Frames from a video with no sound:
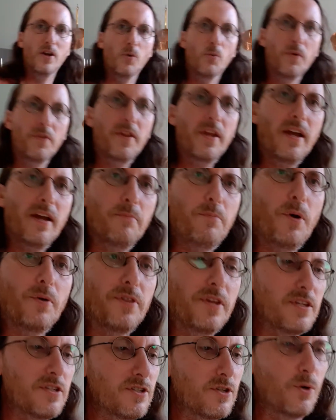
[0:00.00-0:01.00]
One thing about
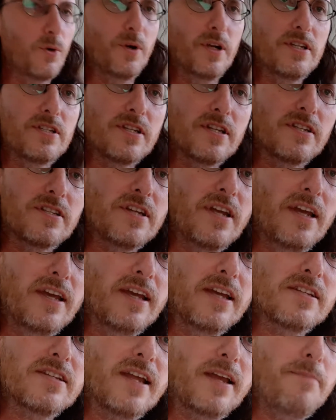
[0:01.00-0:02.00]
this though is
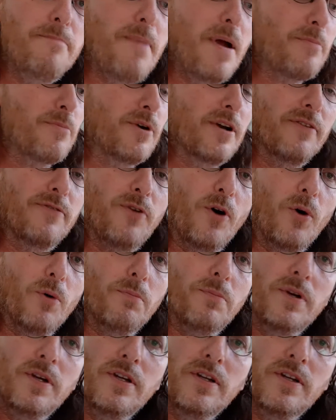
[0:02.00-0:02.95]
it's like memory foam.